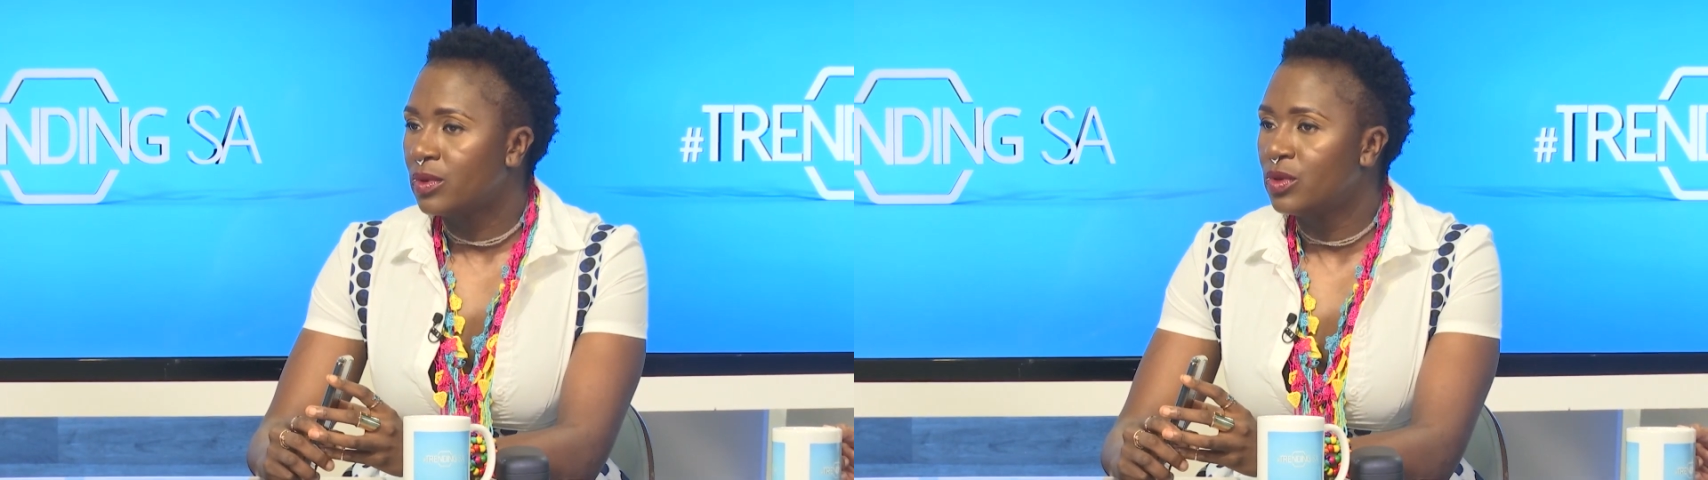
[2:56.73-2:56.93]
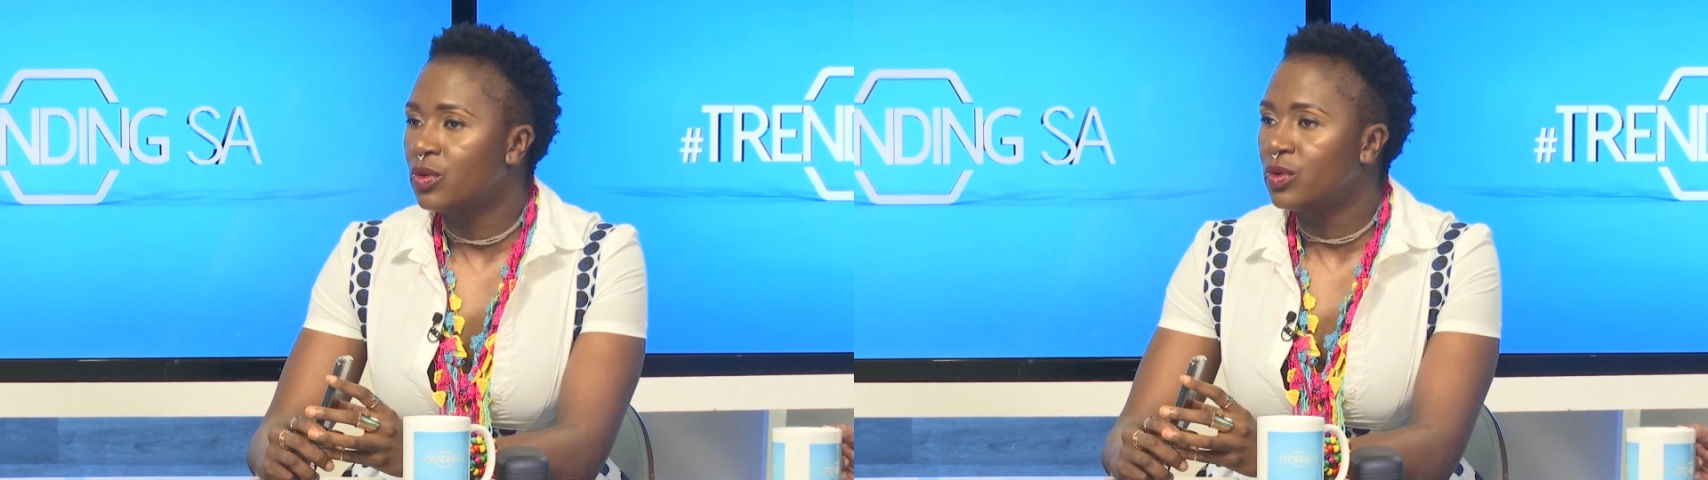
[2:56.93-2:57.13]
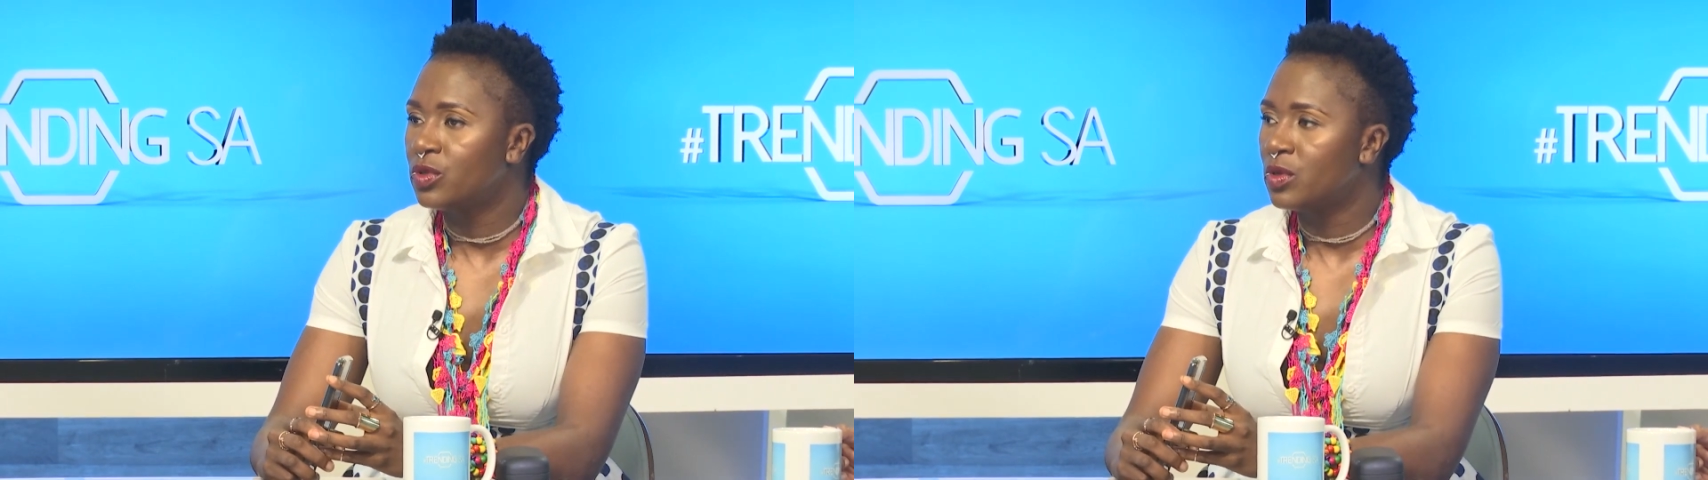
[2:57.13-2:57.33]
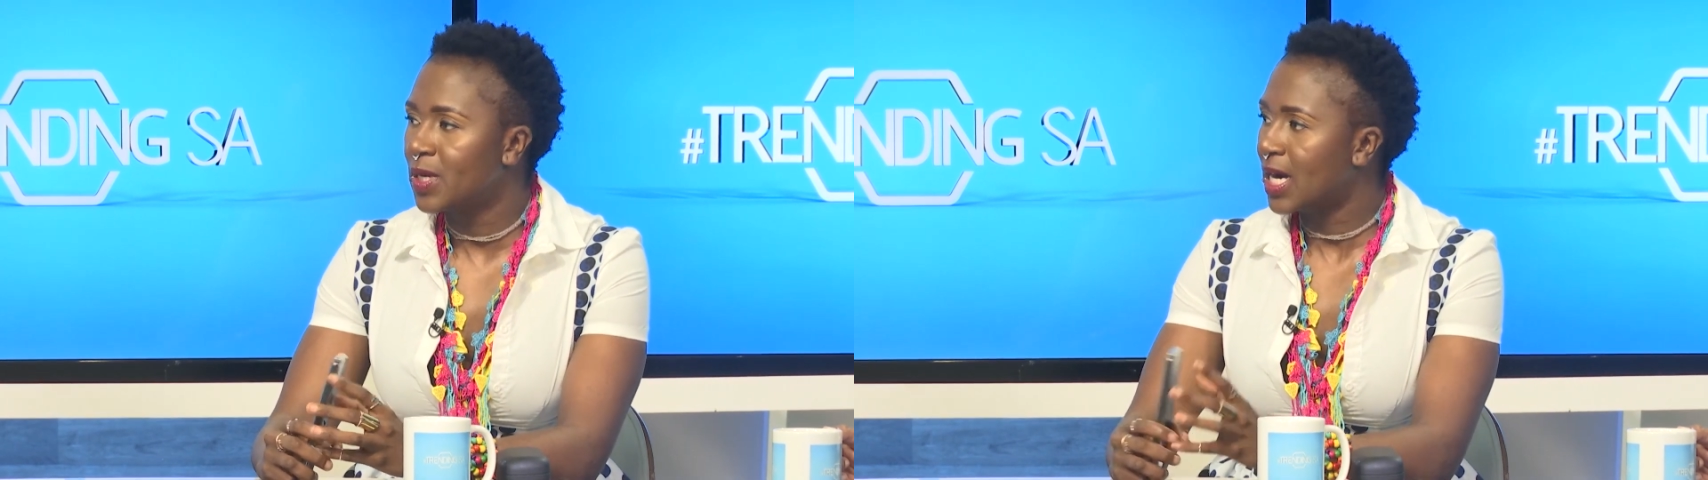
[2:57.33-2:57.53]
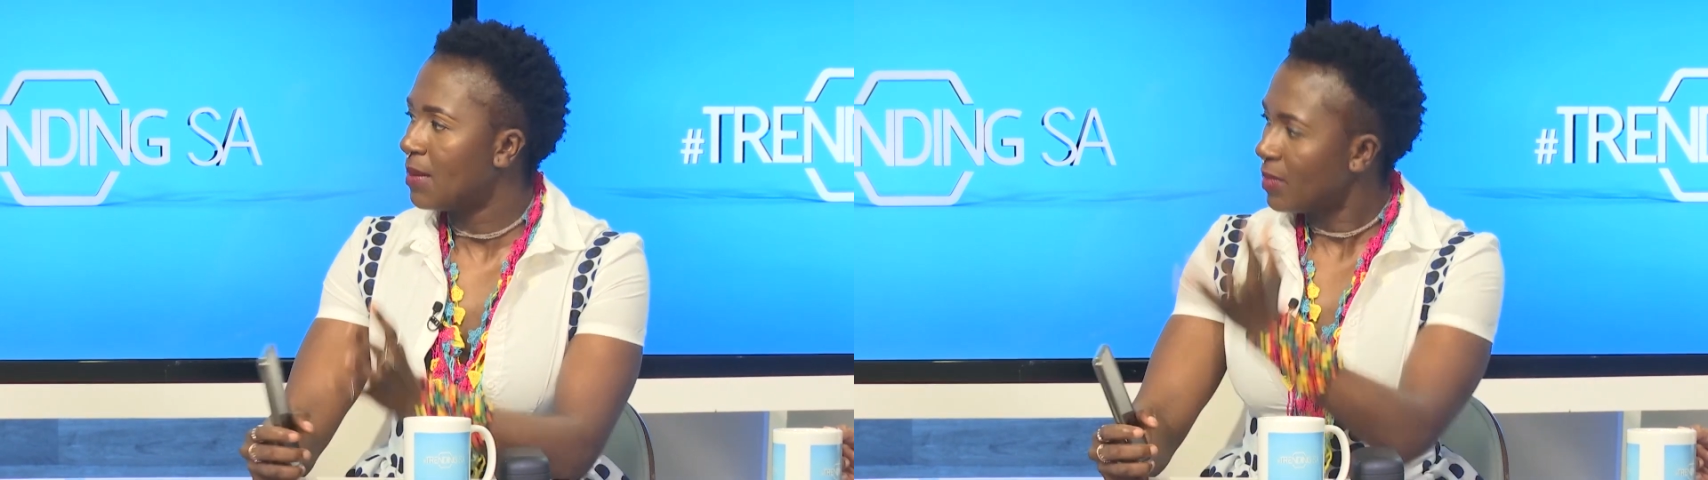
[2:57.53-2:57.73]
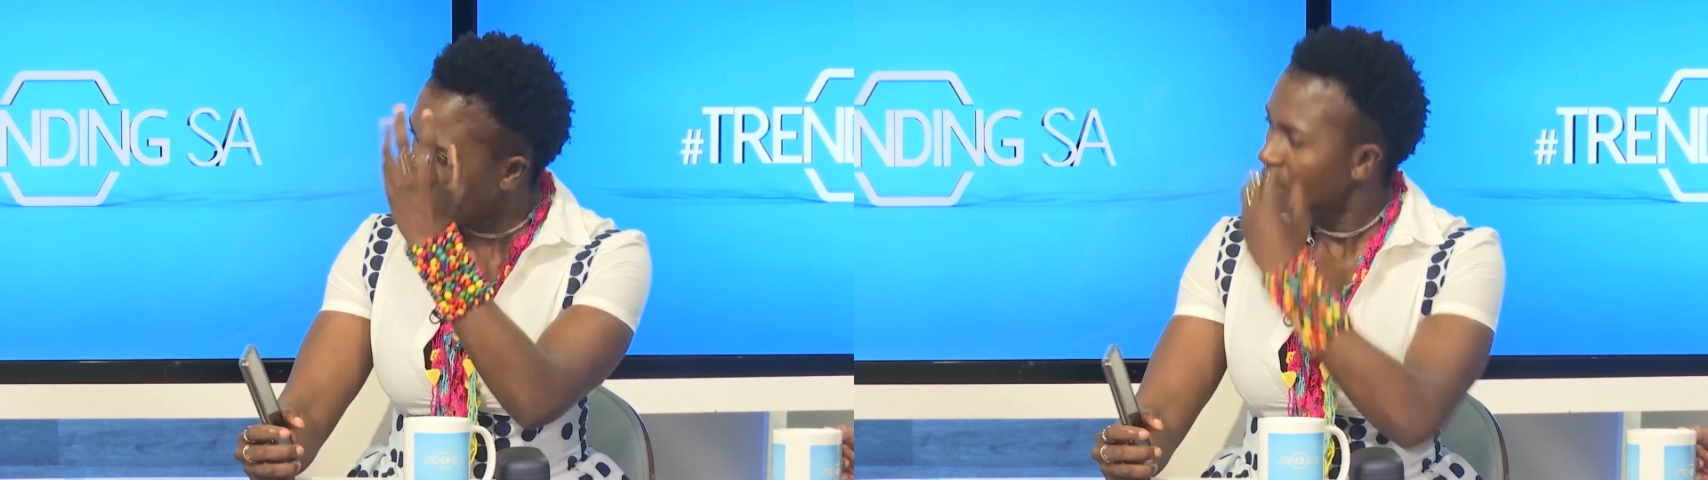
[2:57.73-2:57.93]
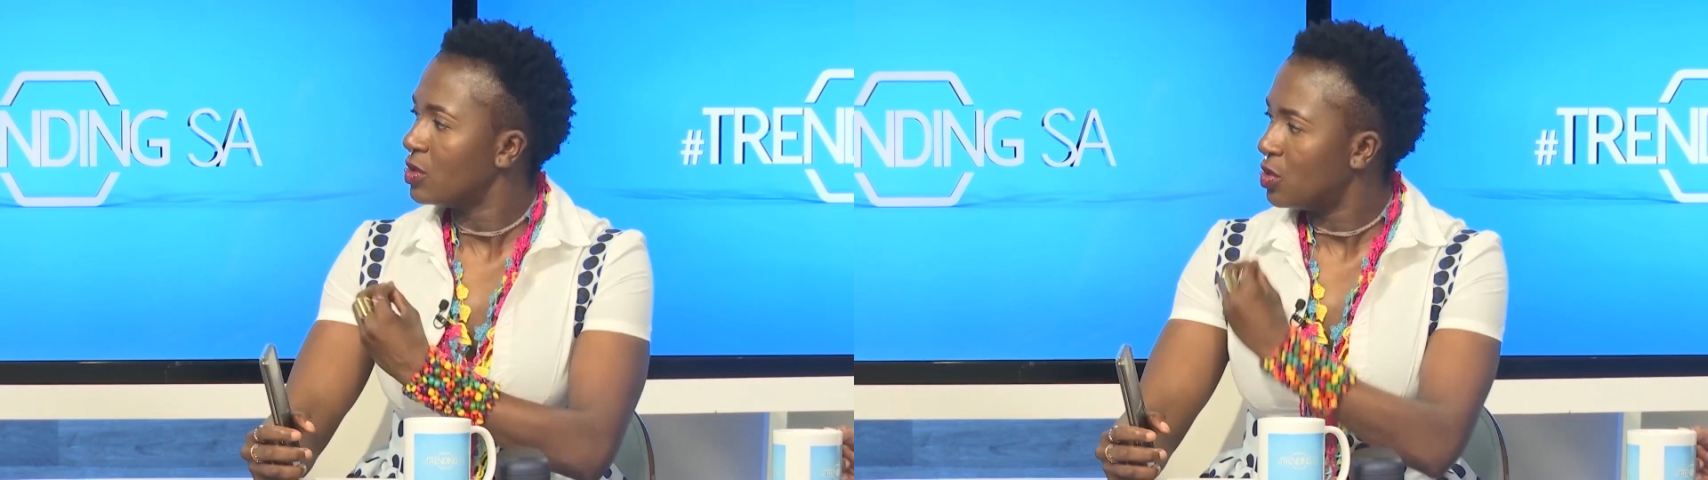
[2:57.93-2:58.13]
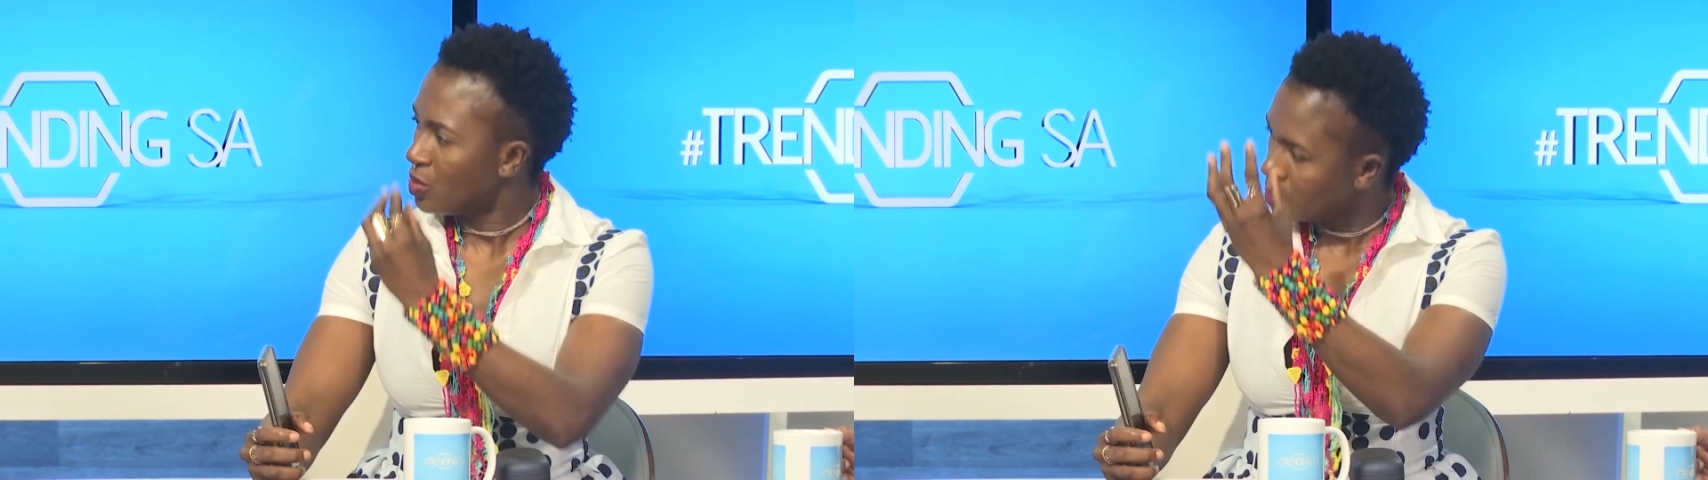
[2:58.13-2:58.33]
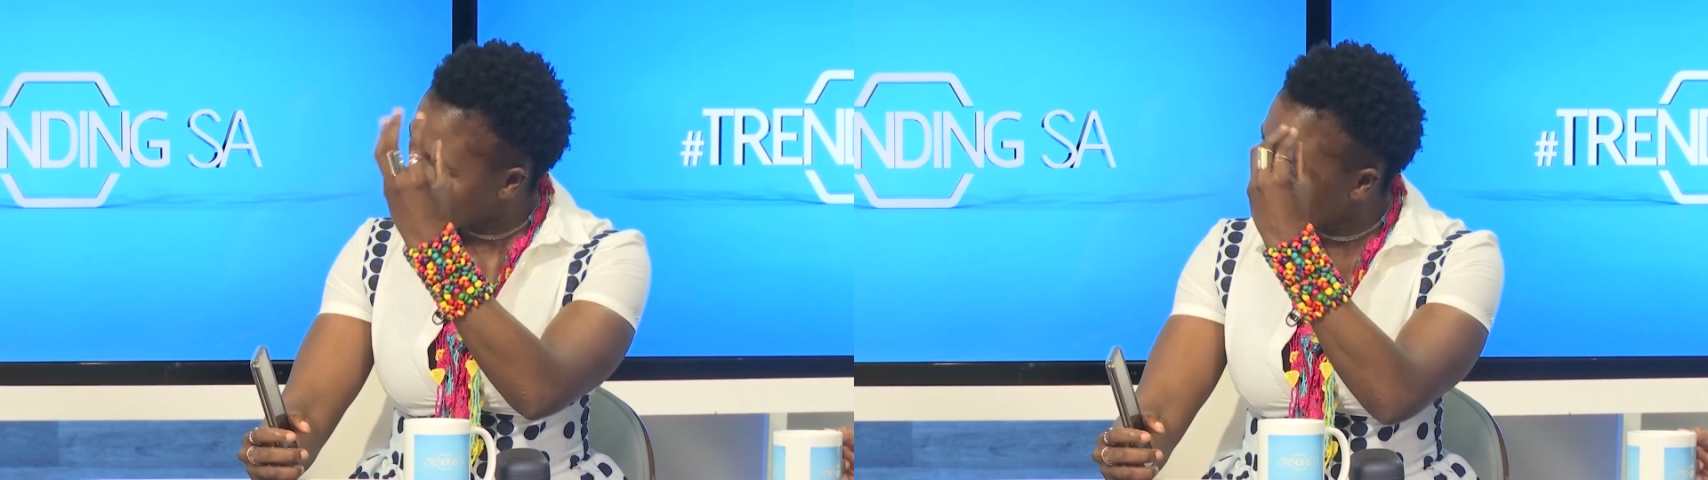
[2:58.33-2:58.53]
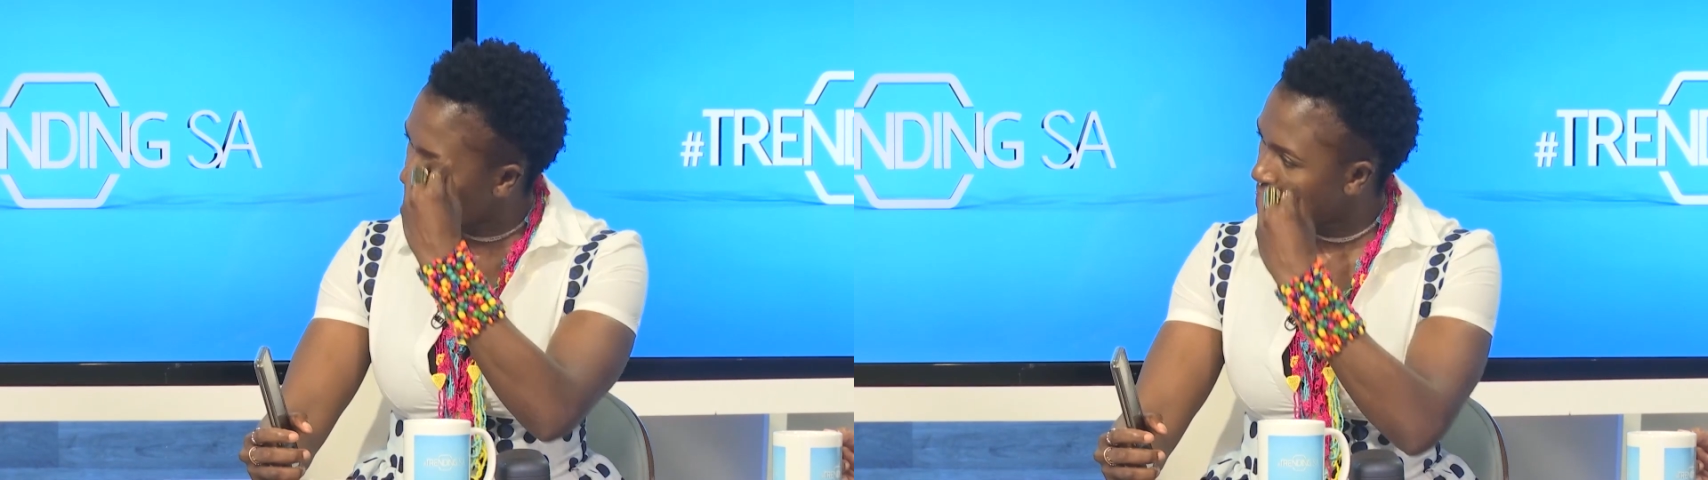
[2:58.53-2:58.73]
You
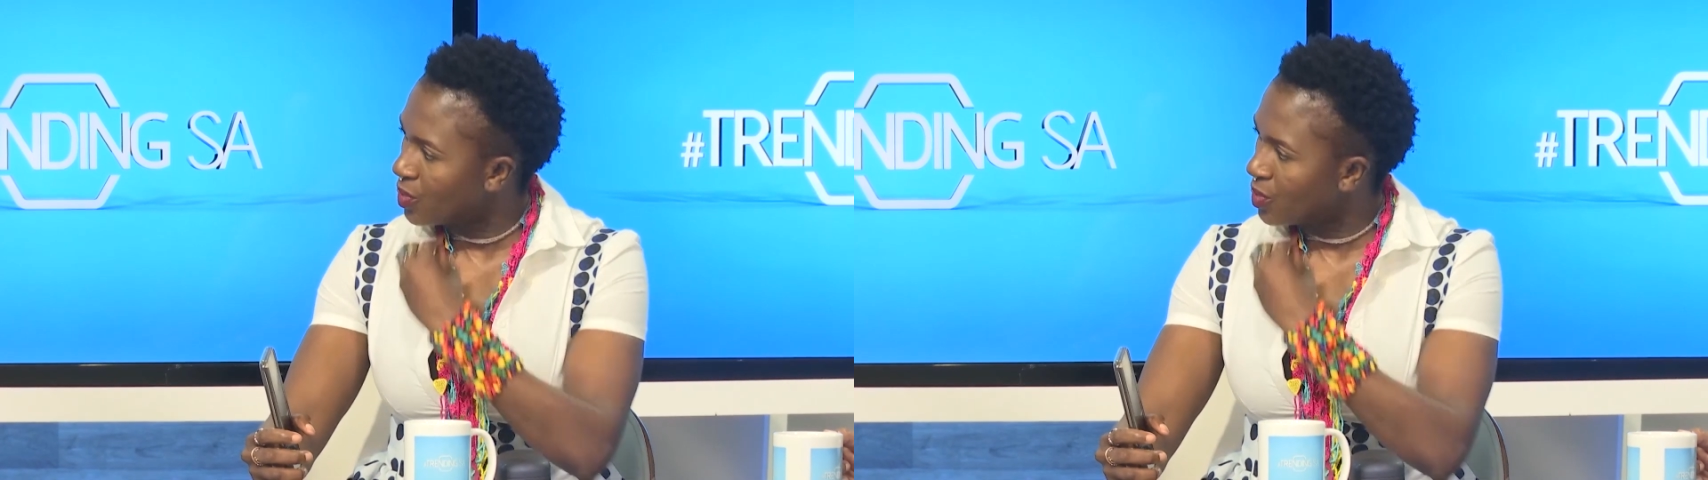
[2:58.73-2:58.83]
just